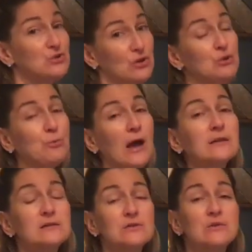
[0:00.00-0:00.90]
you
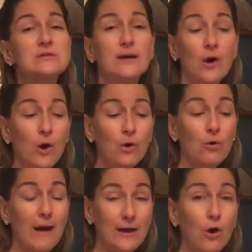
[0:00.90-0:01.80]
practice those at home
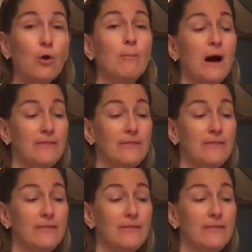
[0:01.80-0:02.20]
on